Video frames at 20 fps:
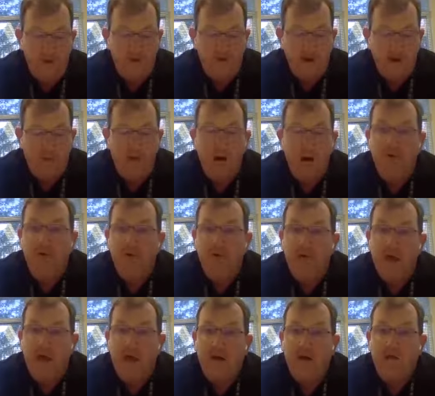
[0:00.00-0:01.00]
The only time I
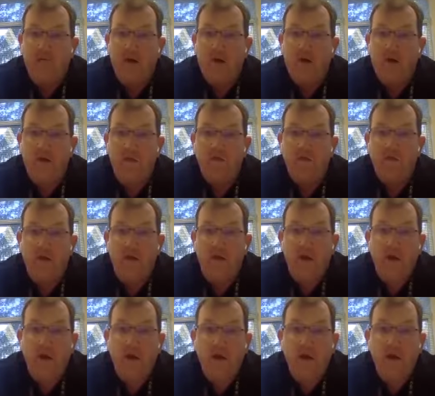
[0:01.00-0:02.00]
really get involved
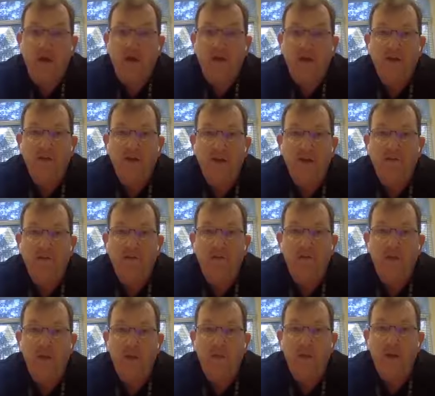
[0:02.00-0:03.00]
is if,
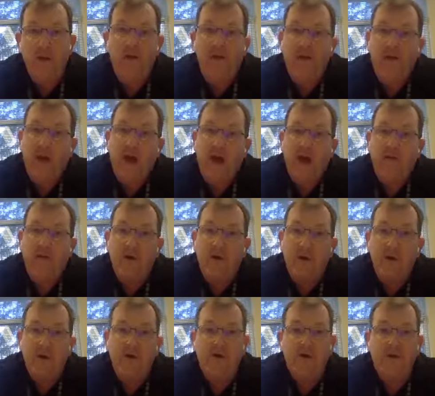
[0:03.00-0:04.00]
maybe they have a
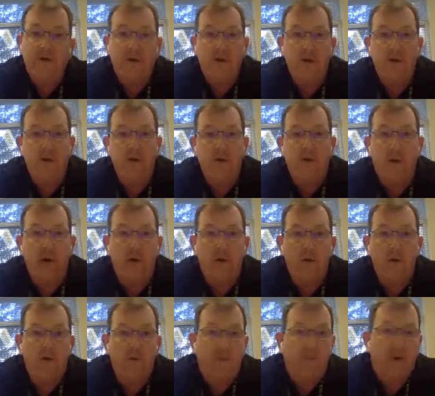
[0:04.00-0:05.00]
question
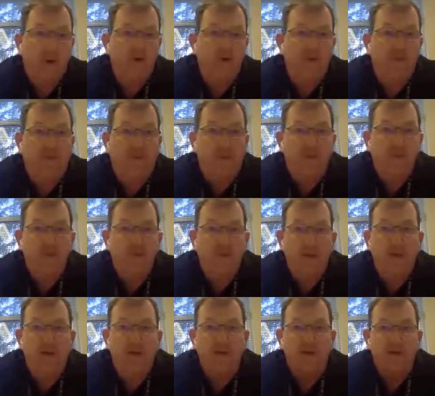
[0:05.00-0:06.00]
about the peer reviews.
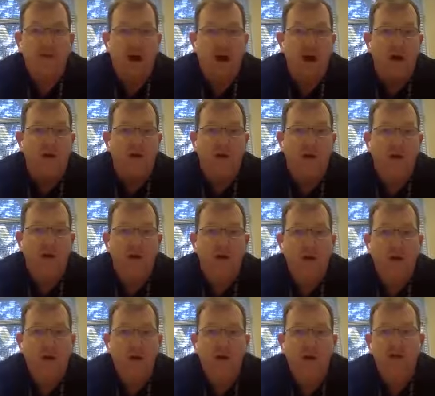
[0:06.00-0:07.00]
Maybe it's kind of a
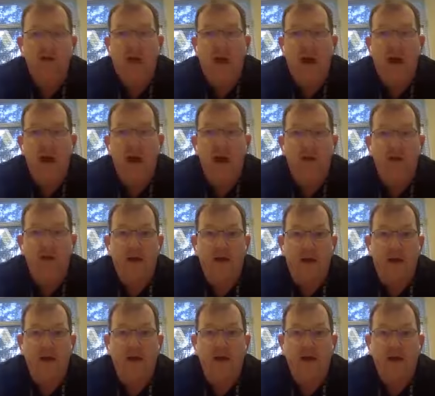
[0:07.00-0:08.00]
tie. They
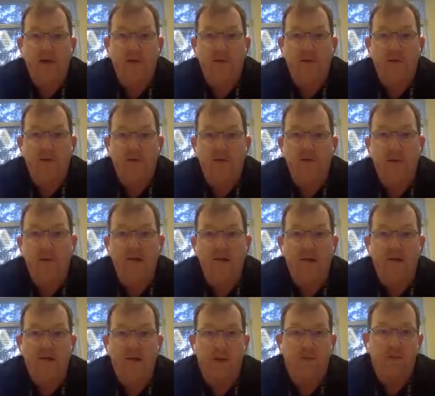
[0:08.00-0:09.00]
got, some
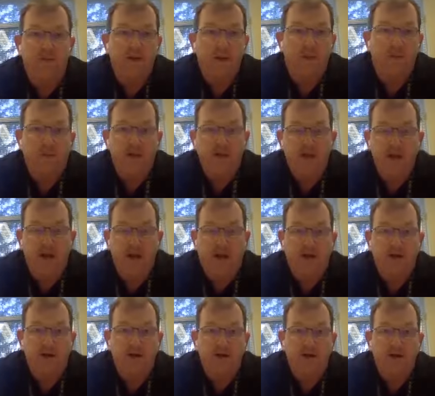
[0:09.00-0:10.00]
accept, some
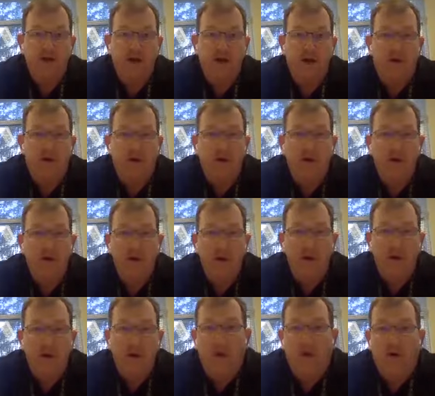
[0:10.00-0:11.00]
reject, etc.
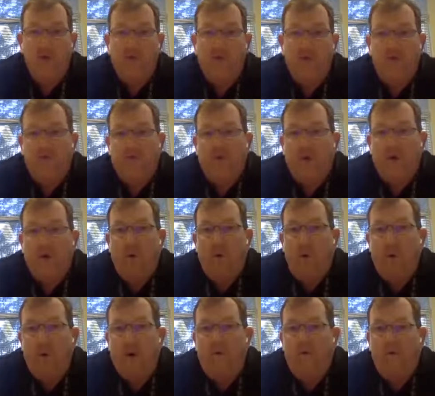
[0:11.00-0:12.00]
Or if they're
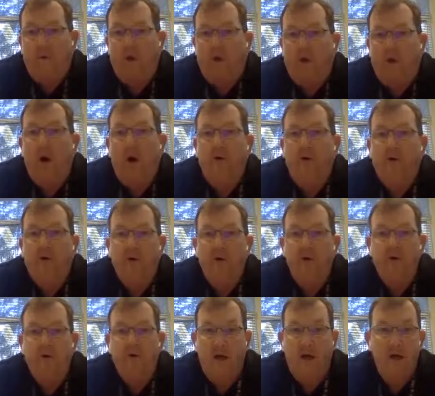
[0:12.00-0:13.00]
one of the
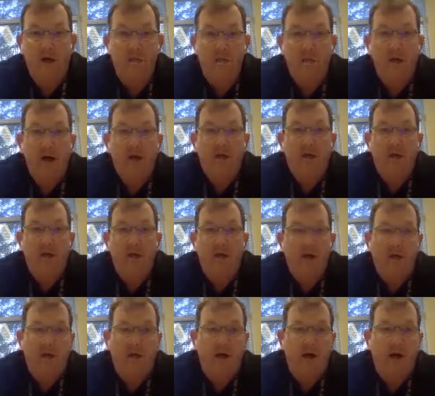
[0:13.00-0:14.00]
authors on a
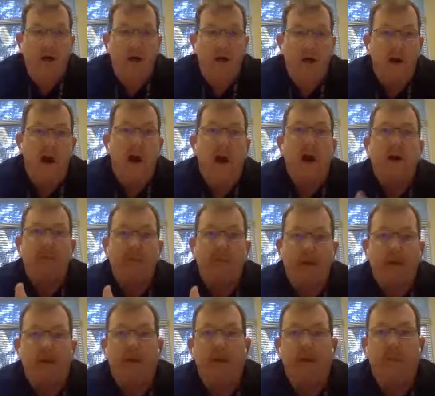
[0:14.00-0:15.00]
paper, then I
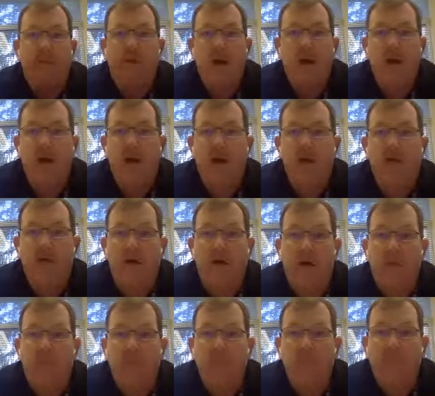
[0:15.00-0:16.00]
become kind of
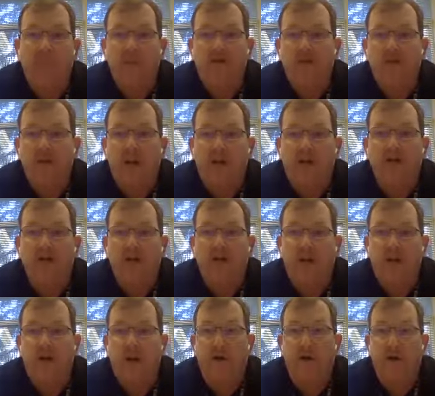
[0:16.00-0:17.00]
the
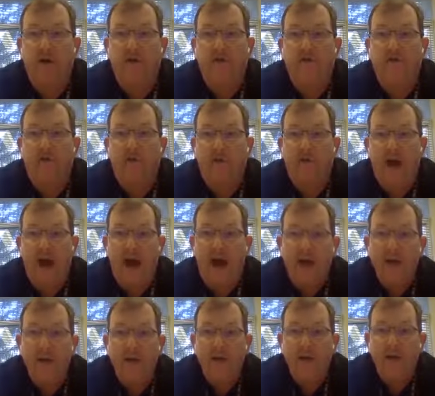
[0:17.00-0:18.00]
section editor for that.